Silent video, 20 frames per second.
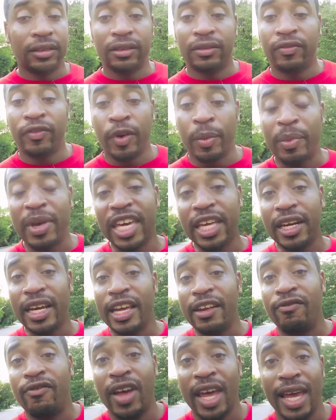for me to
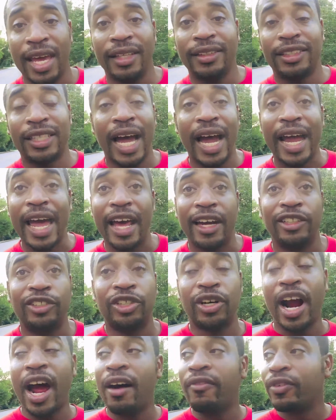advance, I got to
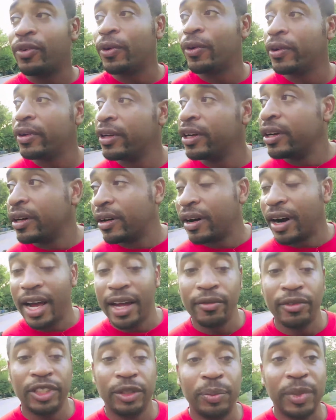travel,
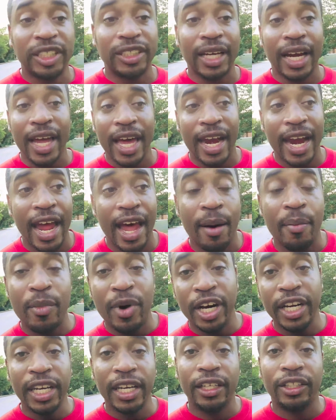right? Which means I got to have
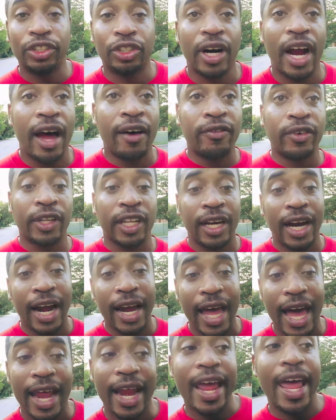money to travel, and I
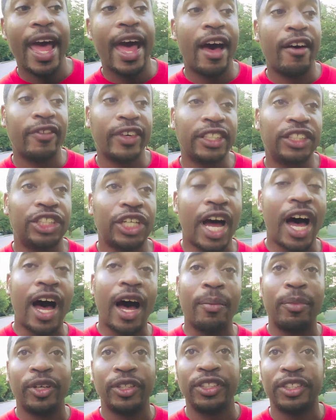got to have a
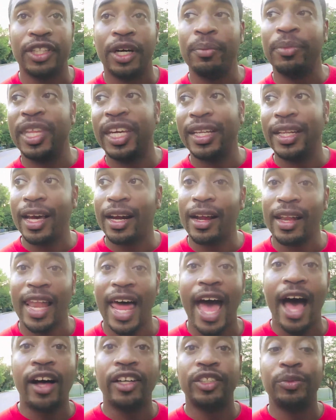job or something that
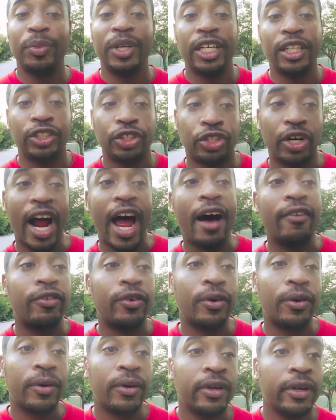allows me to
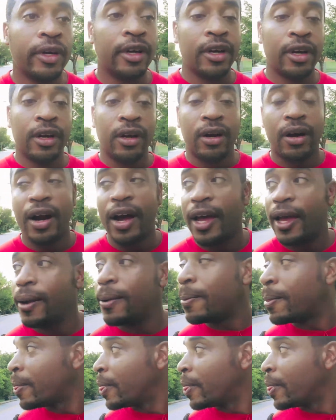travel, right?